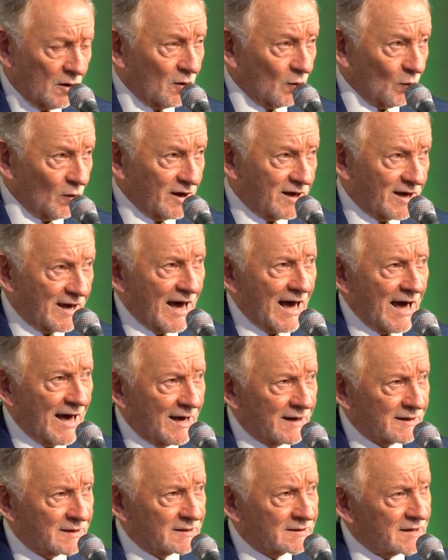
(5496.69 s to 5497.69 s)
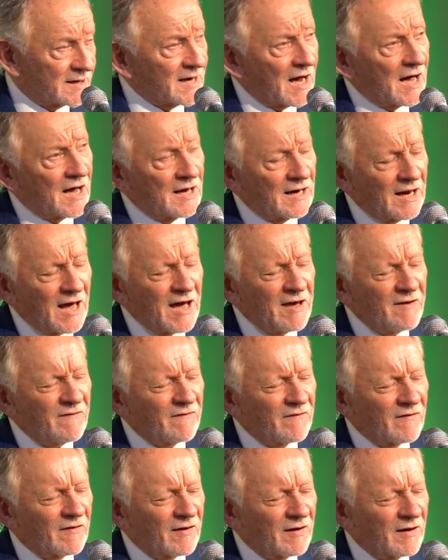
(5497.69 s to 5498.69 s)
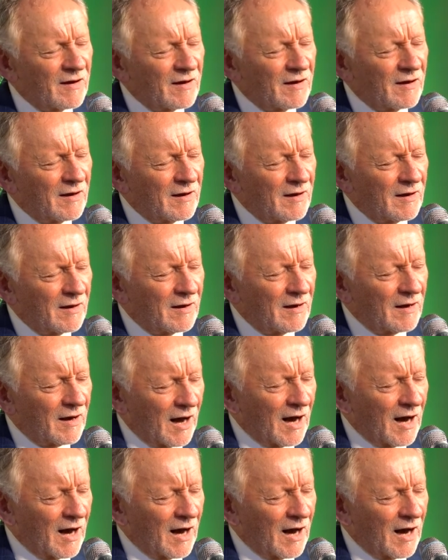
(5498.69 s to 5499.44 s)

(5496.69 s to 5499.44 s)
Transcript: We can't deny life,